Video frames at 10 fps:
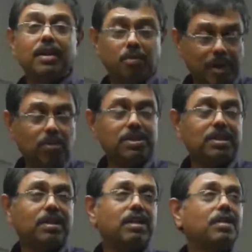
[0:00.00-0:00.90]
when he was
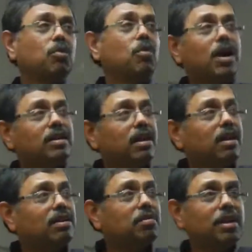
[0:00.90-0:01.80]
here. We walked
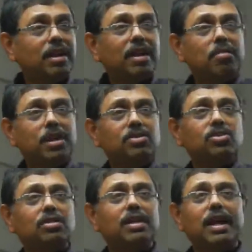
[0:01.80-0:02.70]
along the Marina
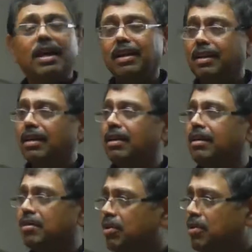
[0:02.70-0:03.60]
Beach, and
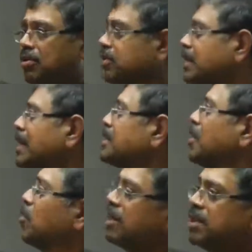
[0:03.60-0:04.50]
he was
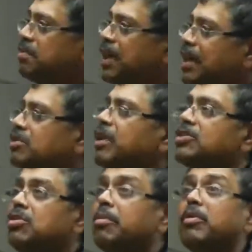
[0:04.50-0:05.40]
asking what these buildings were and
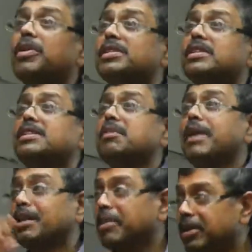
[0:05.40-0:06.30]
so on. But we were discussing
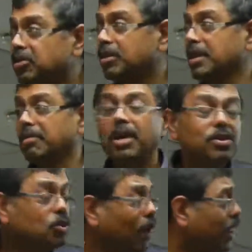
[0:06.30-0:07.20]
mathematics all the time.
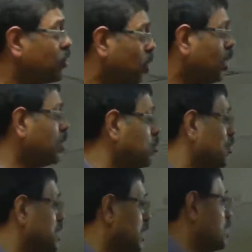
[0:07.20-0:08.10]
So what I told
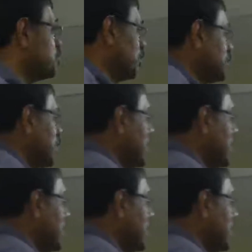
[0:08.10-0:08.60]
Professor Erdos was,